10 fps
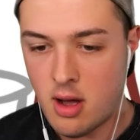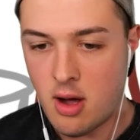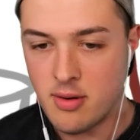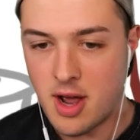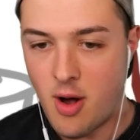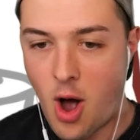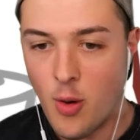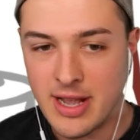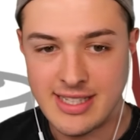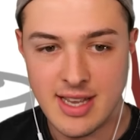Oh no.
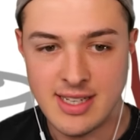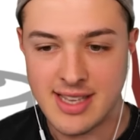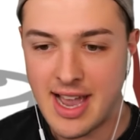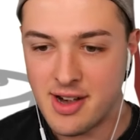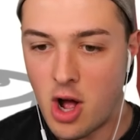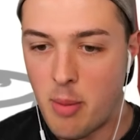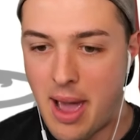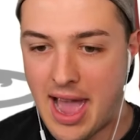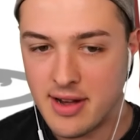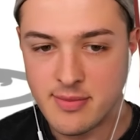Oh, he's he's getting all
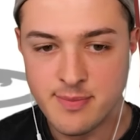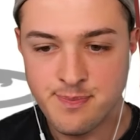mad.